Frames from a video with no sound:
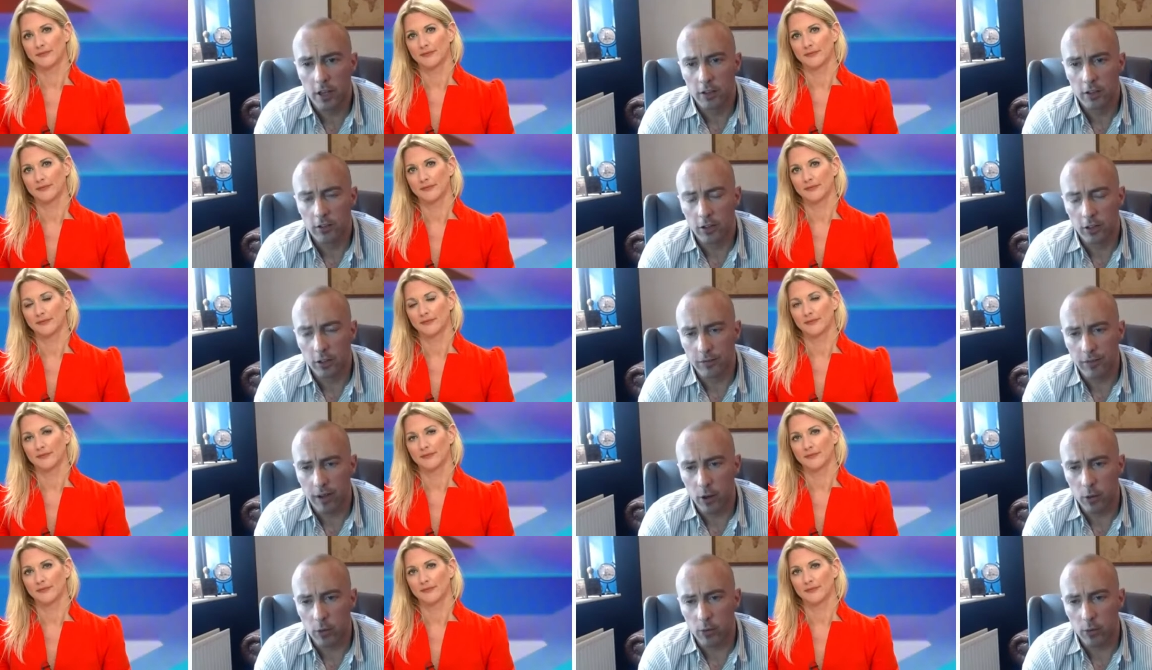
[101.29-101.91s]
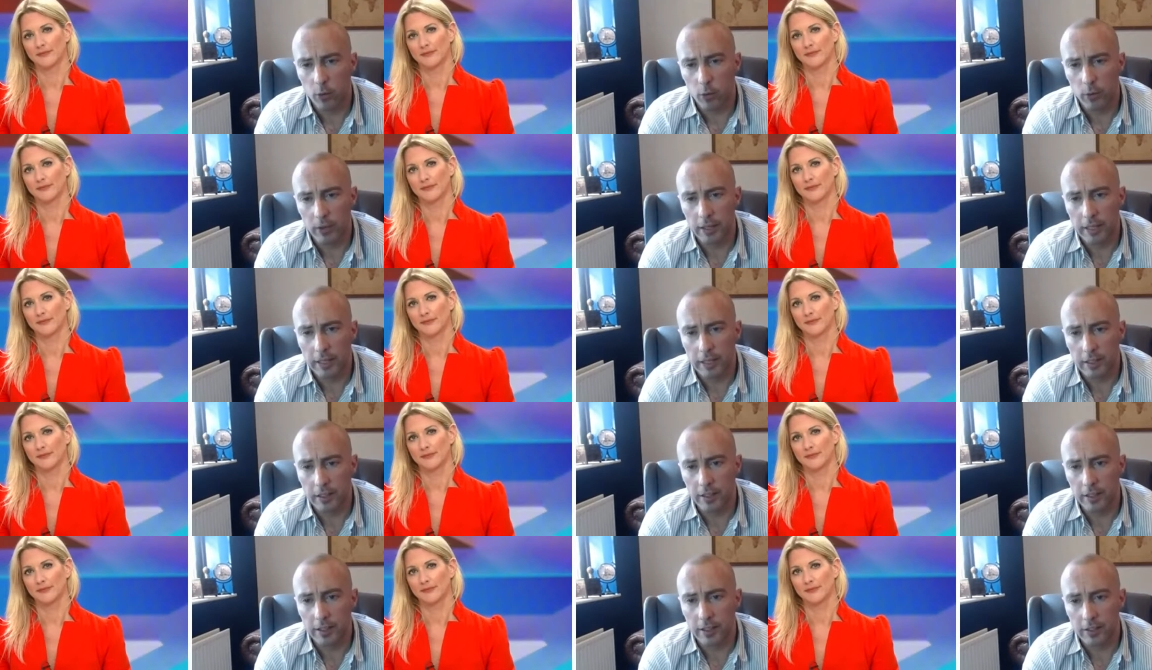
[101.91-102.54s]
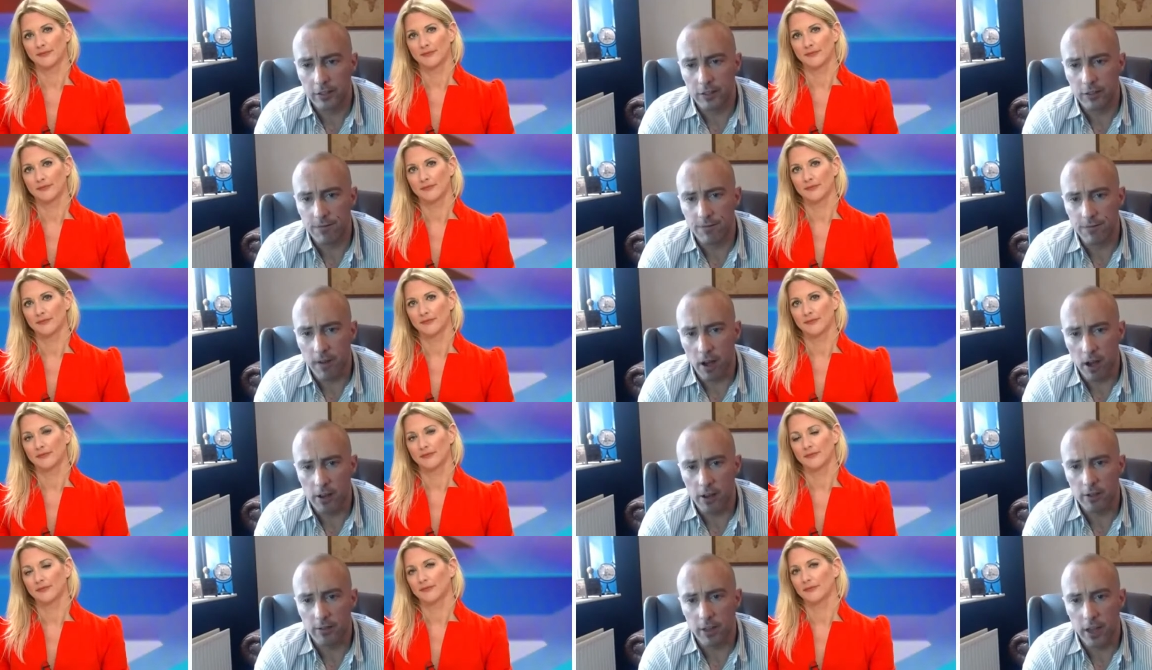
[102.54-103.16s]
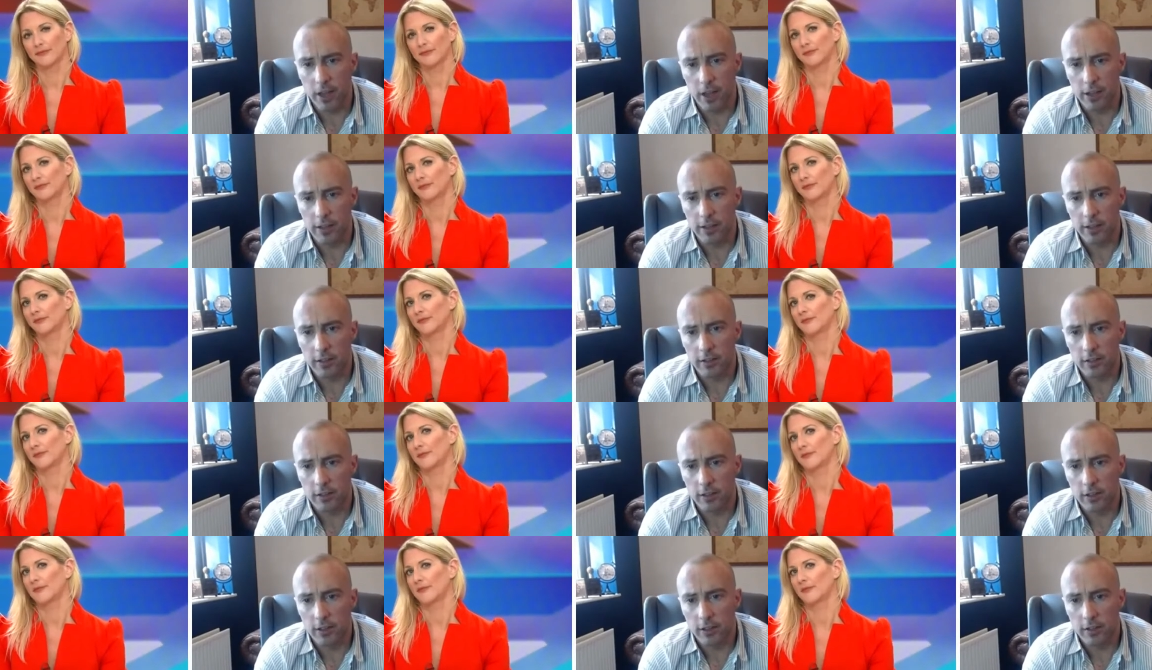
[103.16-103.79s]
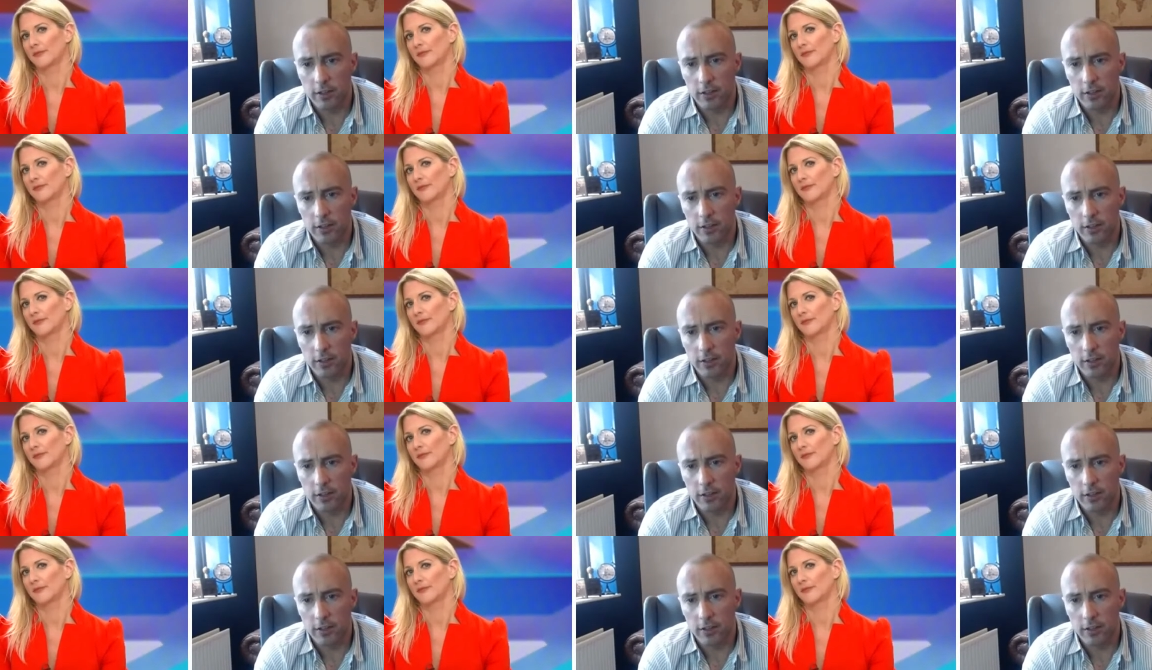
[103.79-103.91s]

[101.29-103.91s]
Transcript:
Speaker 1: So the fact that we need at least five days